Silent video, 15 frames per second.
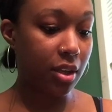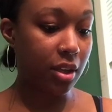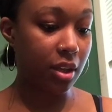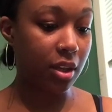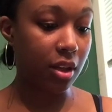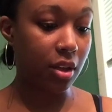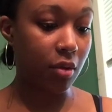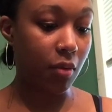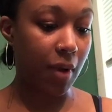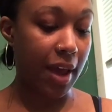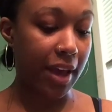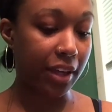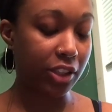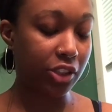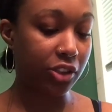the
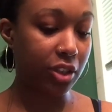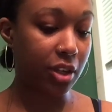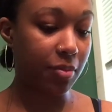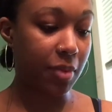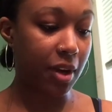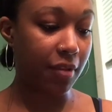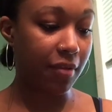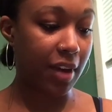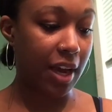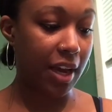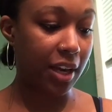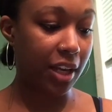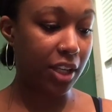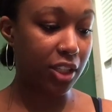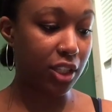wax strip and divide
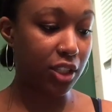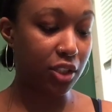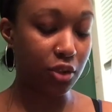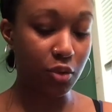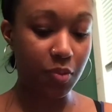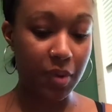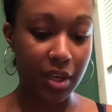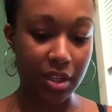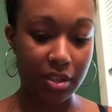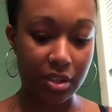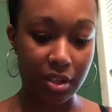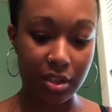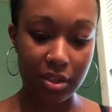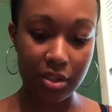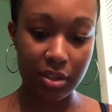it into 2
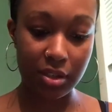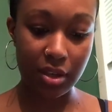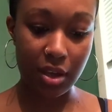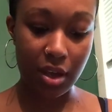pieces.